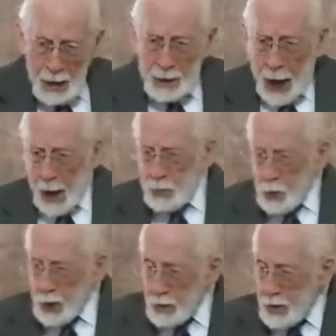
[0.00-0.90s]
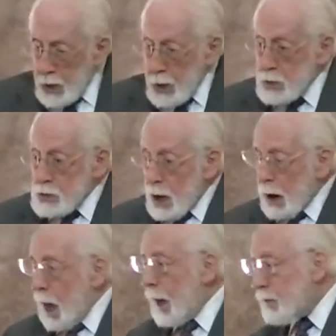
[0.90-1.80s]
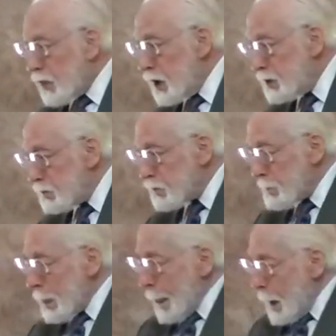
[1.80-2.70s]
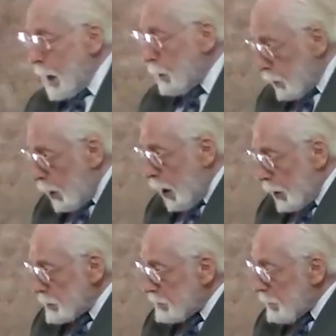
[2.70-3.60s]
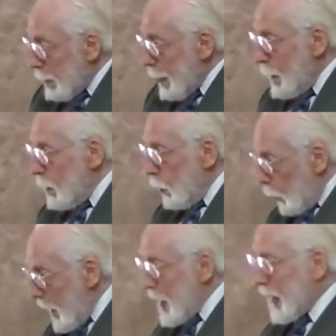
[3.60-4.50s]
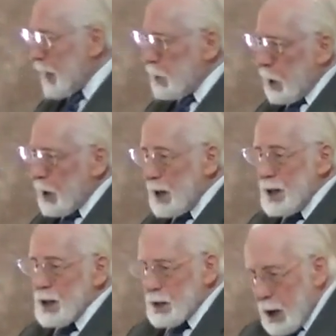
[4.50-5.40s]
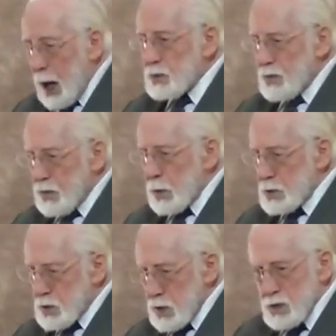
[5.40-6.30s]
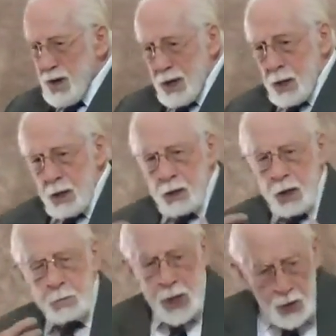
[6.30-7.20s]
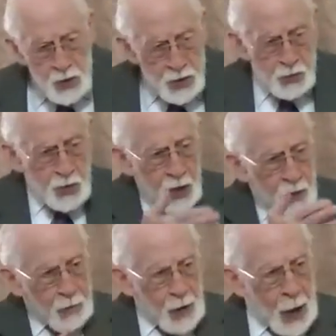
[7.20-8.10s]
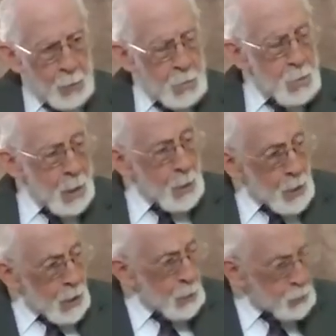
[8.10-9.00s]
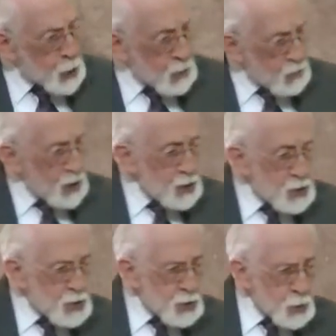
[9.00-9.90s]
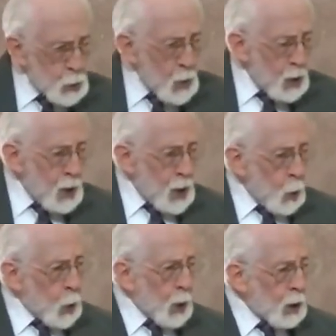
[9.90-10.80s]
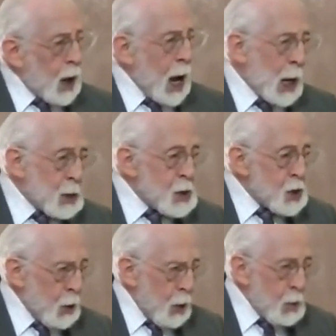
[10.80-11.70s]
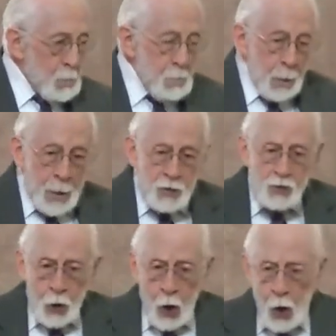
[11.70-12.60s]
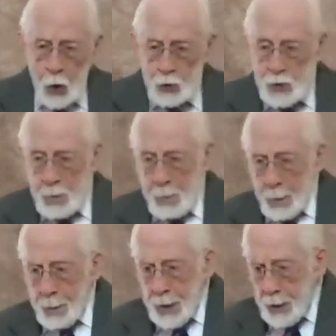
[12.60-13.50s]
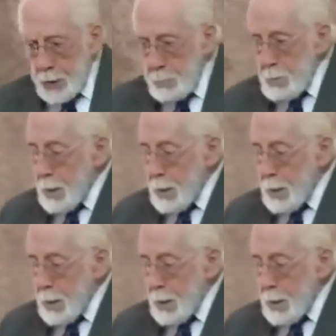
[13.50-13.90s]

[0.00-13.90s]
gatherings like this are called awakening conferences. The ministry that I'm privileged to work under is called the